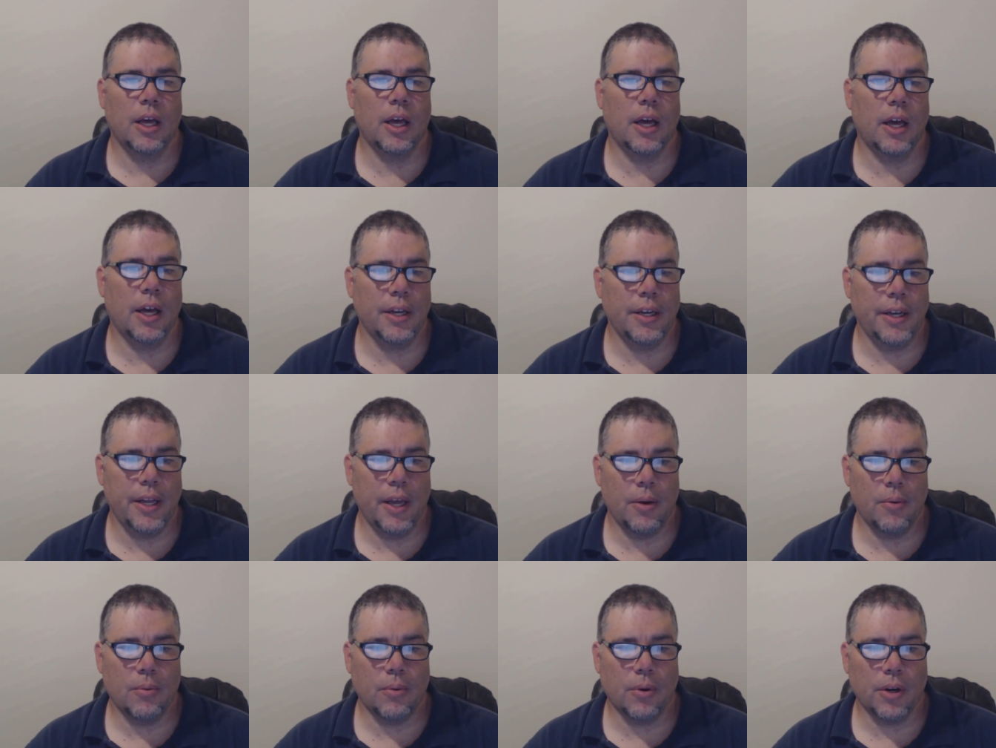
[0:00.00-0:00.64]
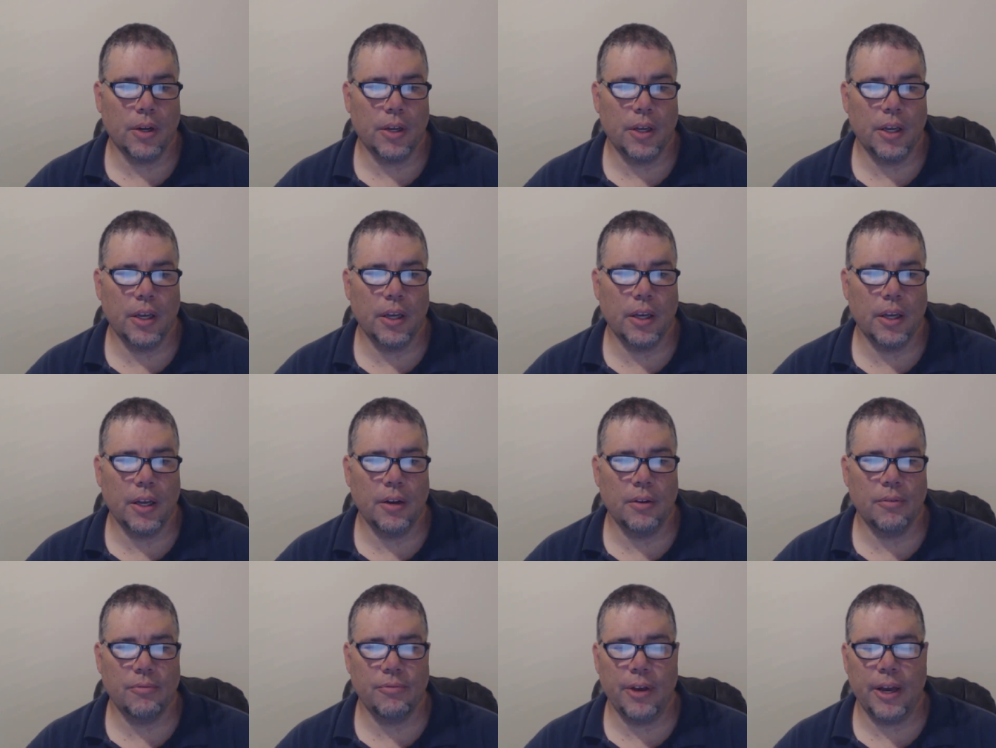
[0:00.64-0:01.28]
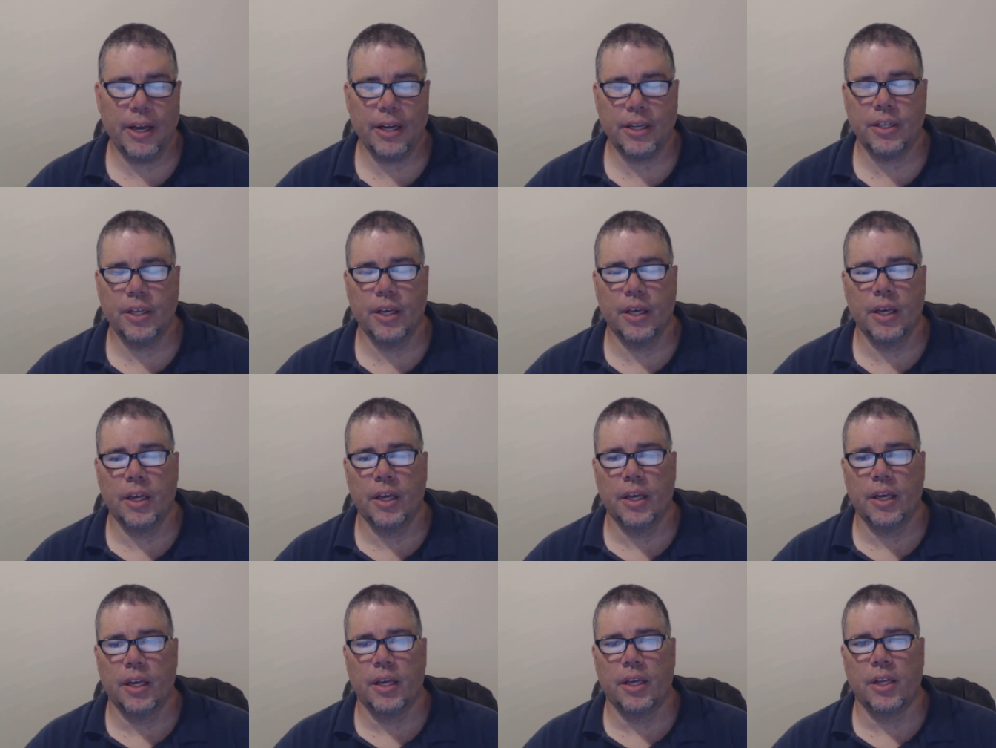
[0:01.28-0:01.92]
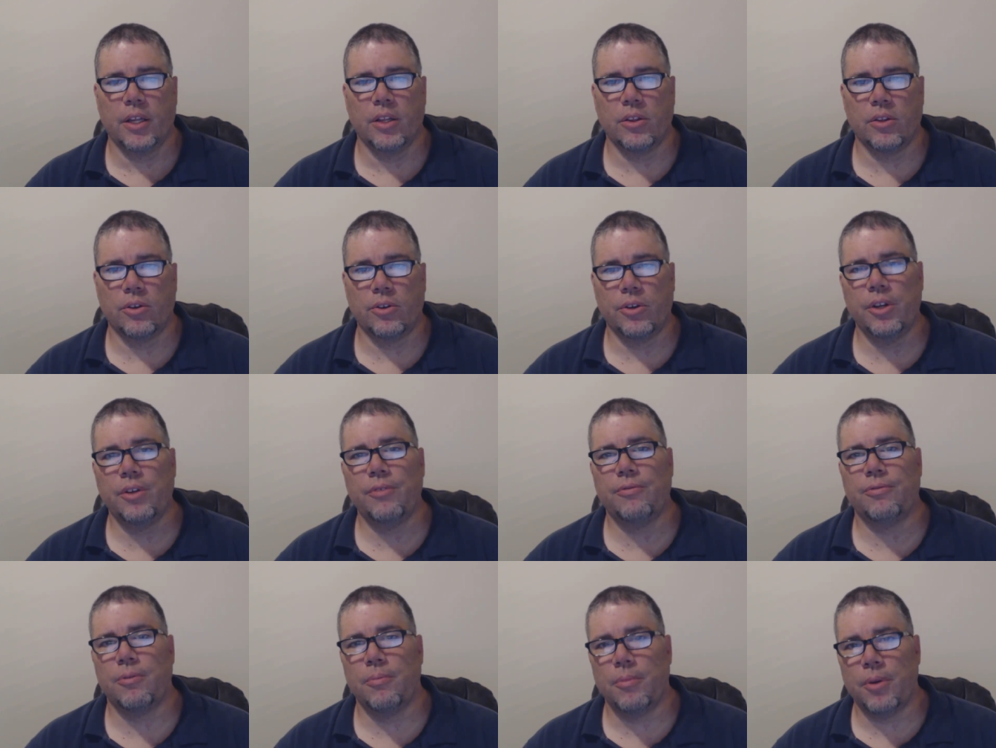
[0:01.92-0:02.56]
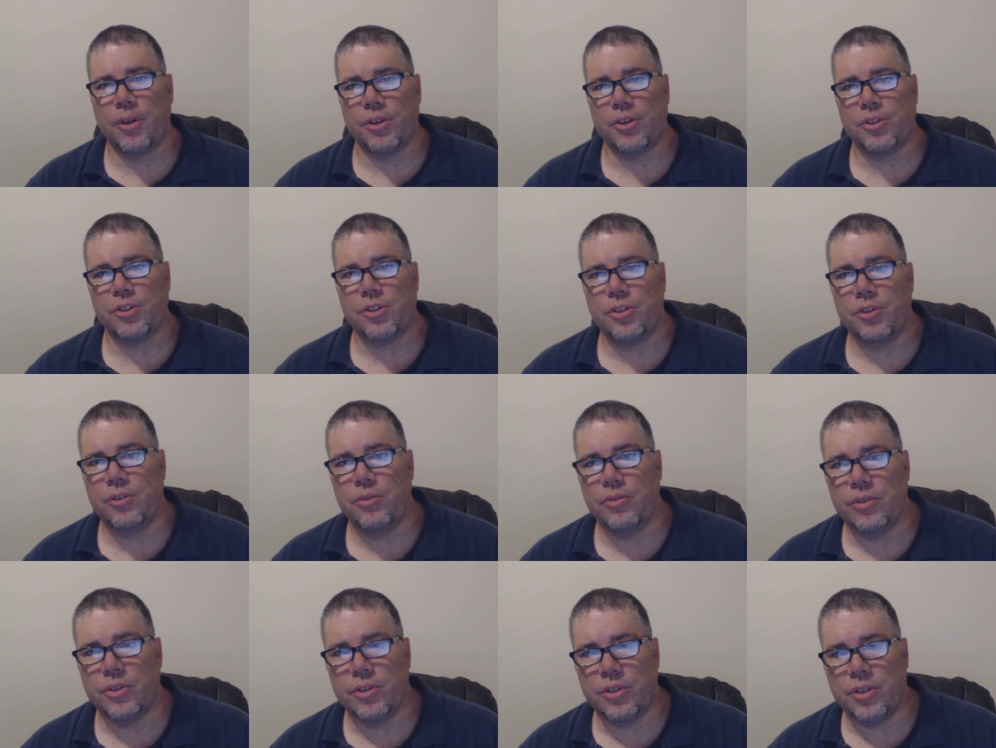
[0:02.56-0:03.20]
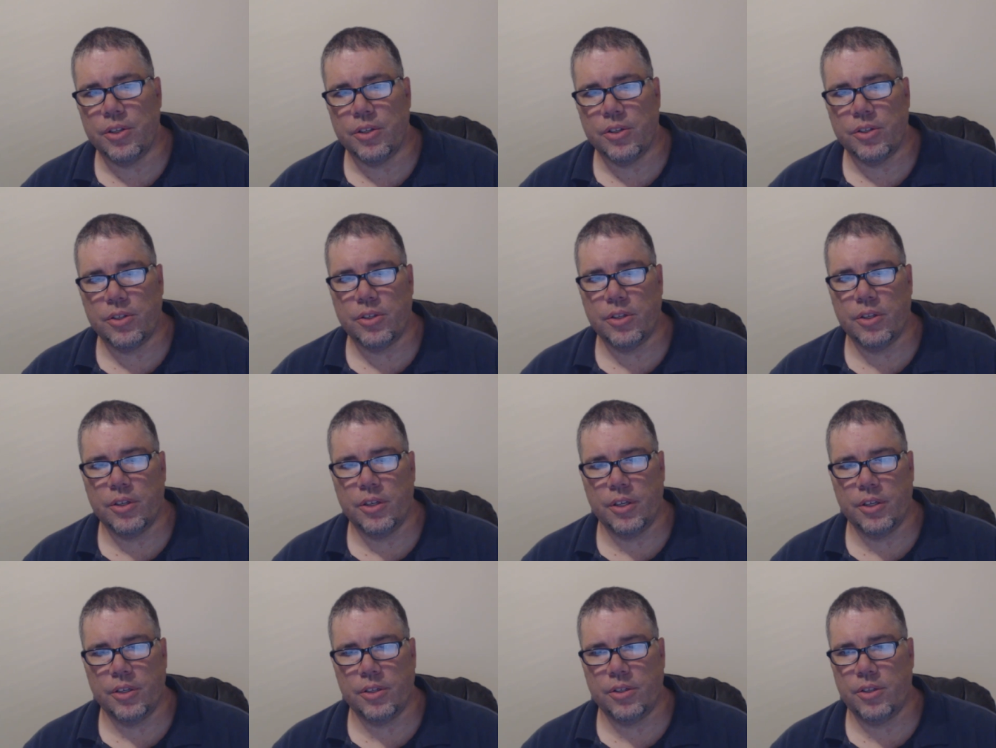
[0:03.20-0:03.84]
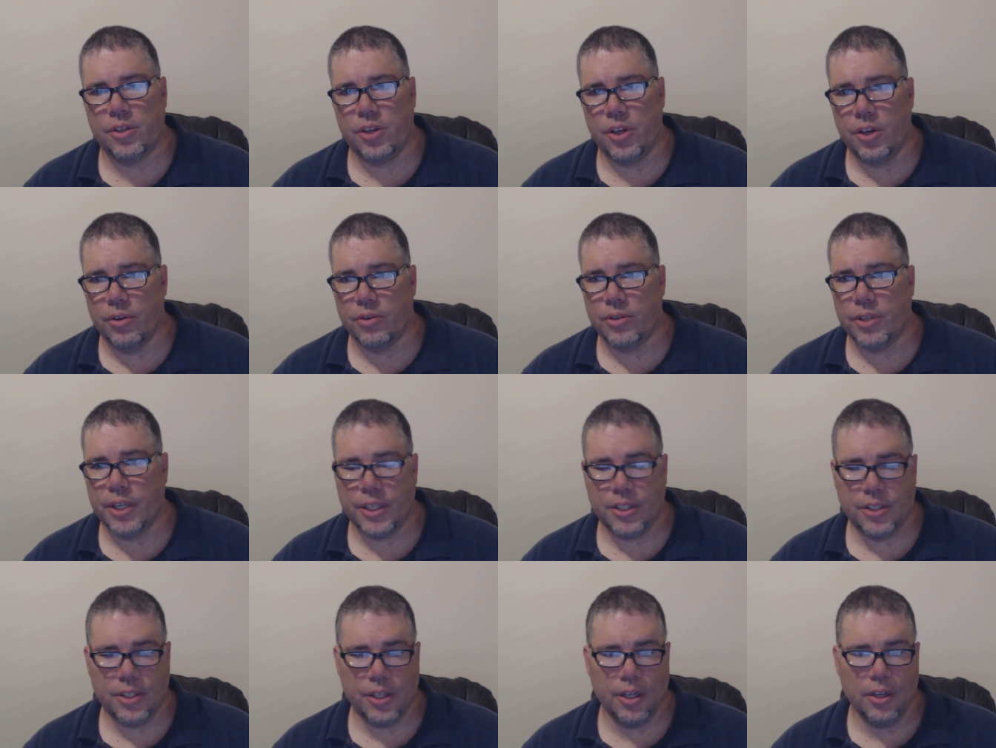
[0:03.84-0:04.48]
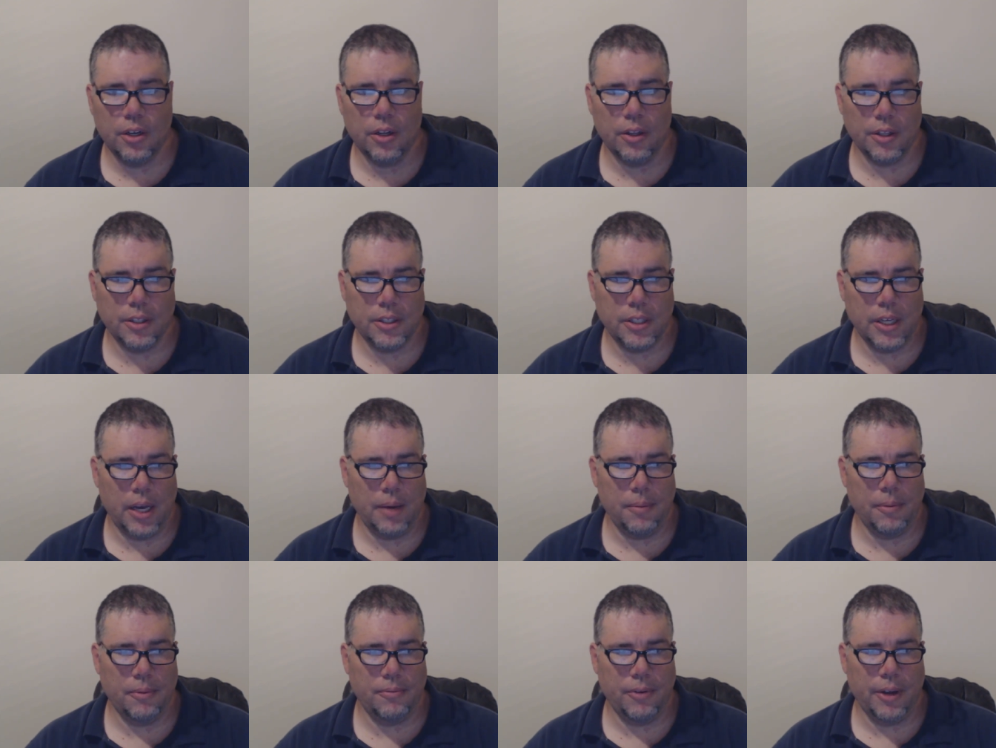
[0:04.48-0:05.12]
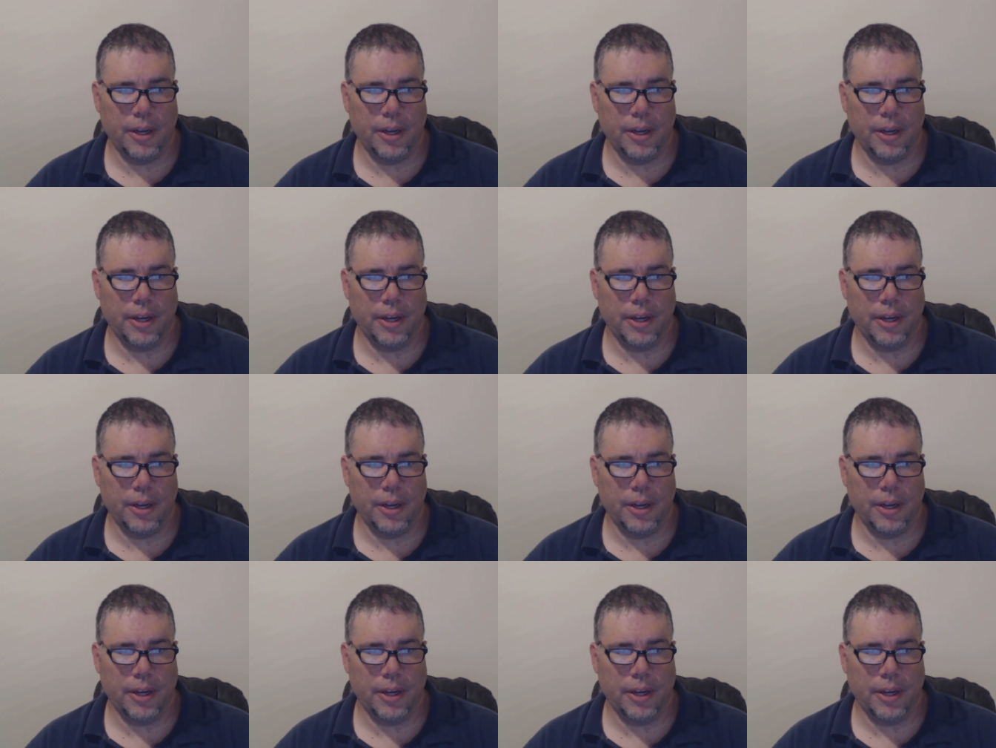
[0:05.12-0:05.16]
Uh, networking, and in fact, learning from other students is is huge. I see it all the time.